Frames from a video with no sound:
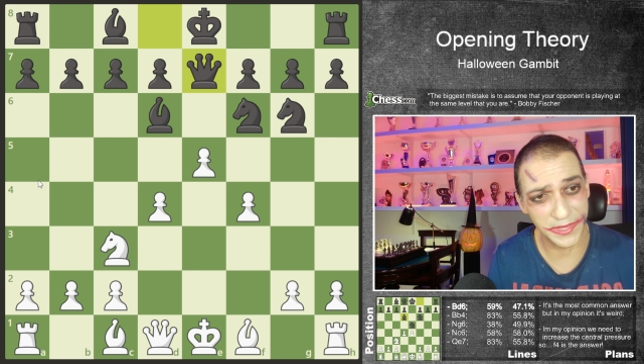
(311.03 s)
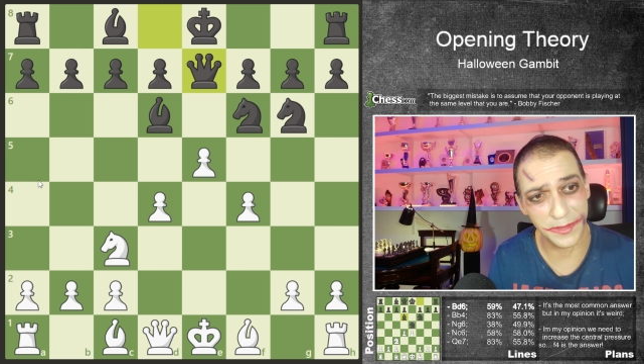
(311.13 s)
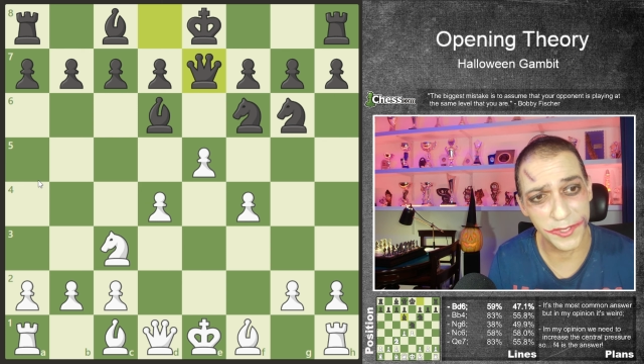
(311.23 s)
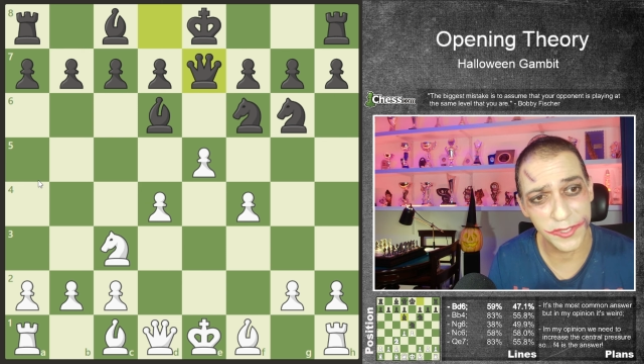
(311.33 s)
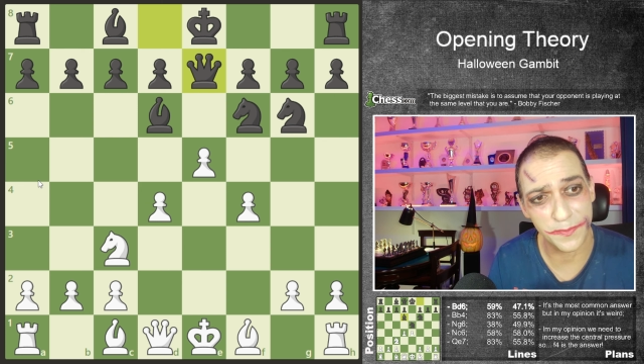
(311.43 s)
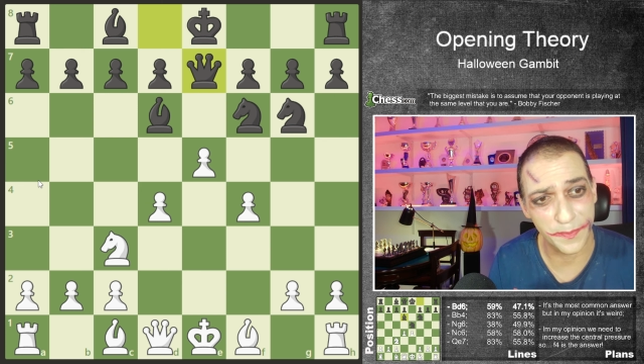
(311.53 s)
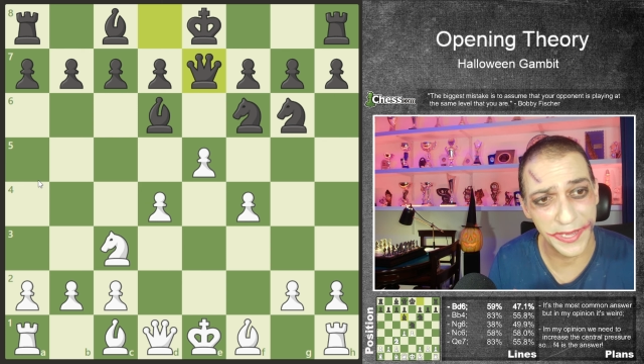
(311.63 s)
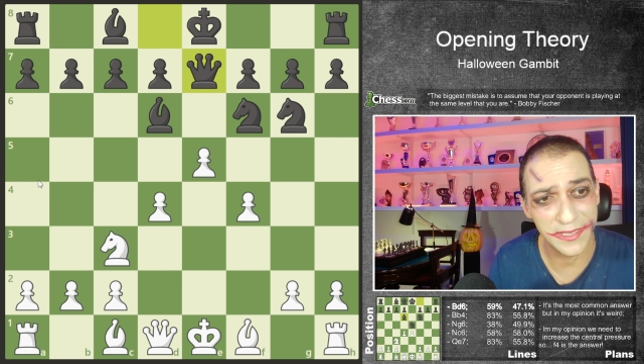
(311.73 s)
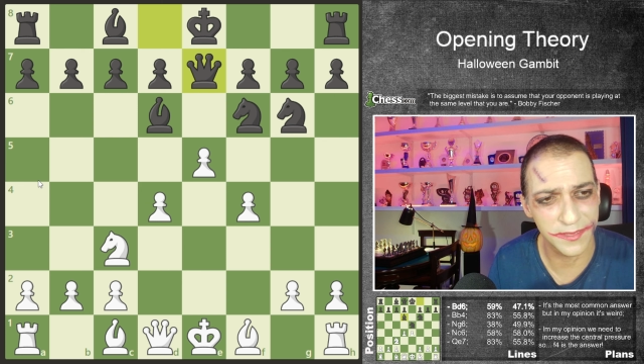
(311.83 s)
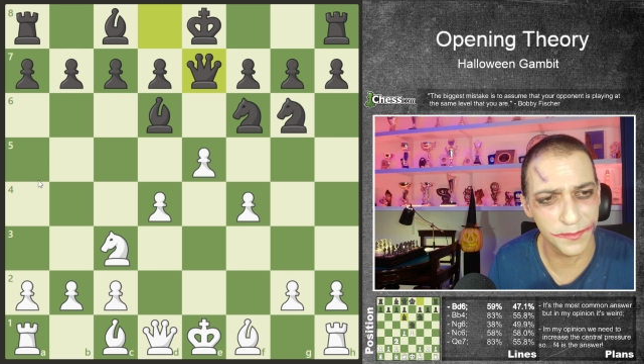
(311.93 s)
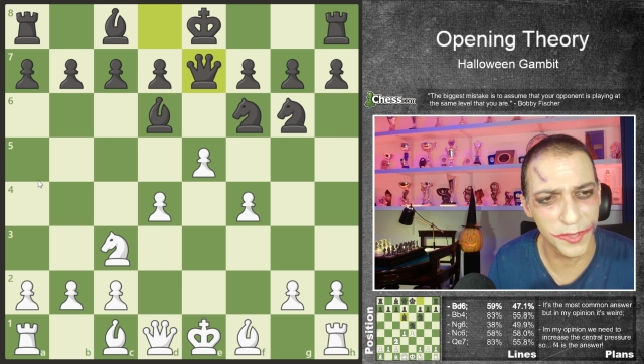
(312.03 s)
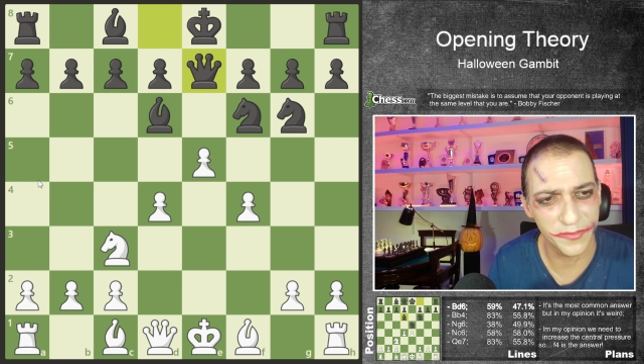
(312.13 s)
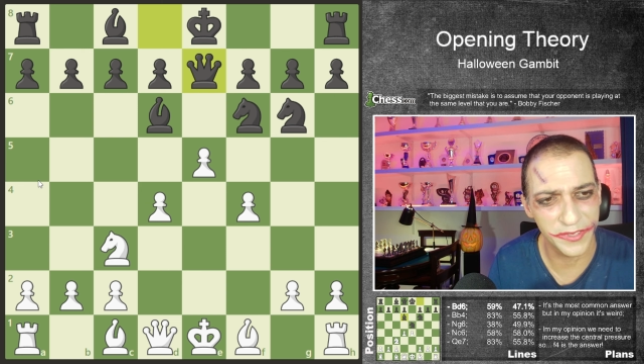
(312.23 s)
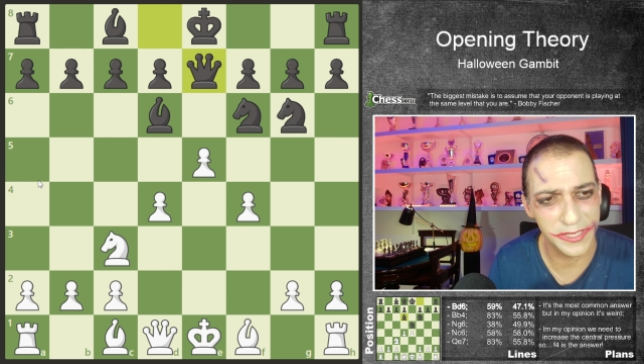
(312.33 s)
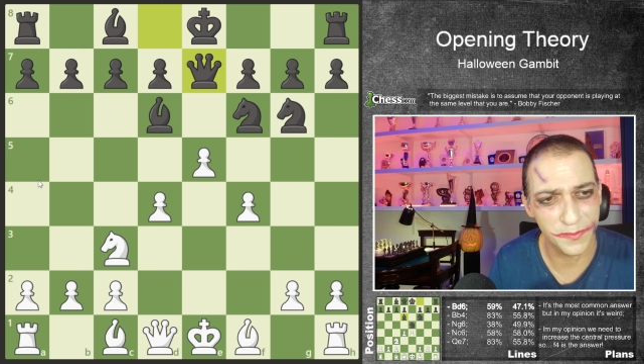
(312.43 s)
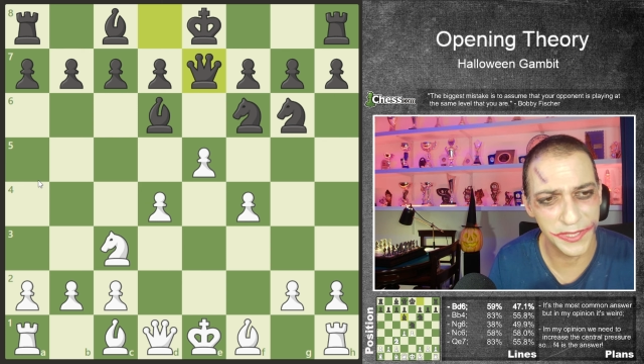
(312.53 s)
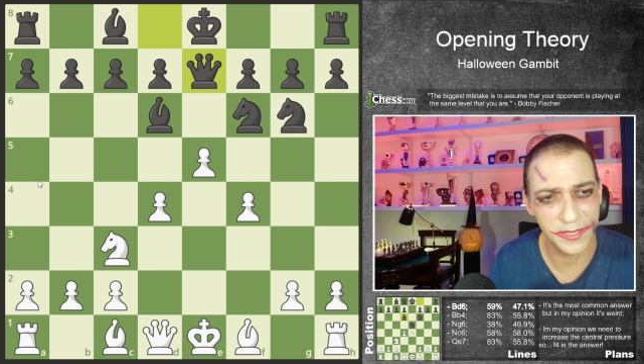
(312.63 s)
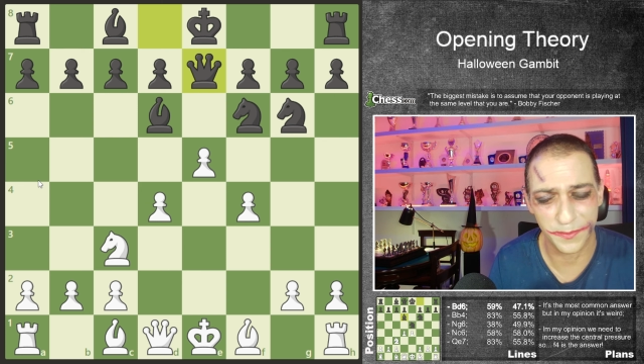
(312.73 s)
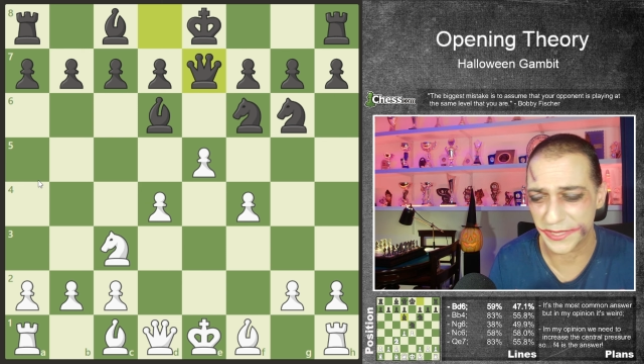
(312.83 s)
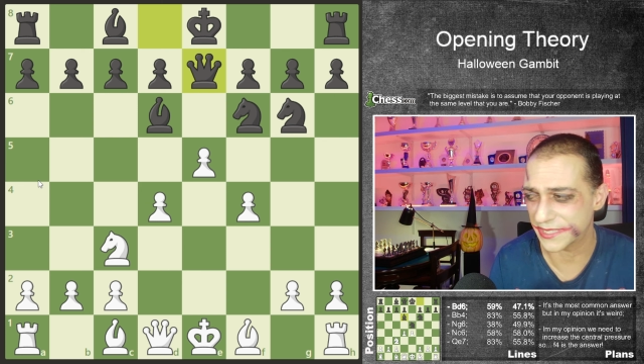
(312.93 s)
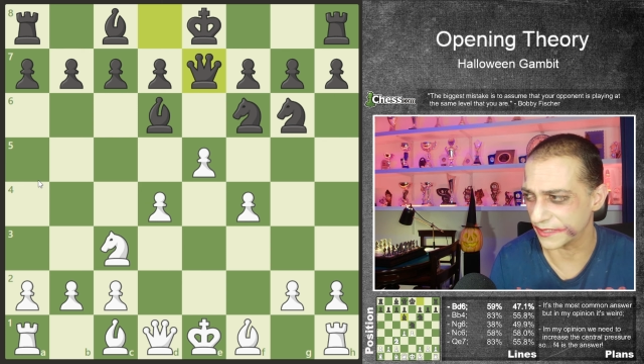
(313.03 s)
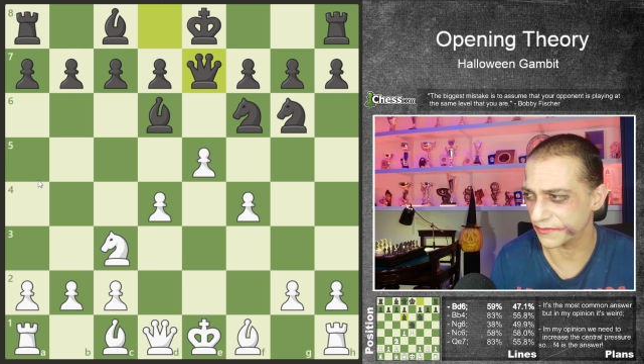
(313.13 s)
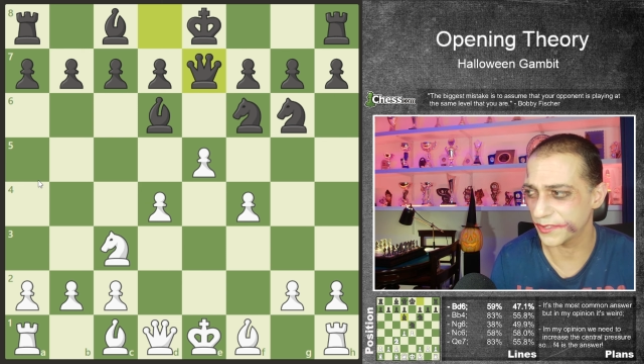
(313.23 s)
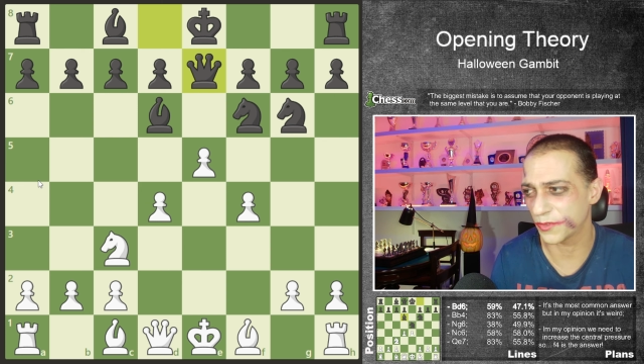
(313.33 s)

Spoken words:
most played move is bishop e7.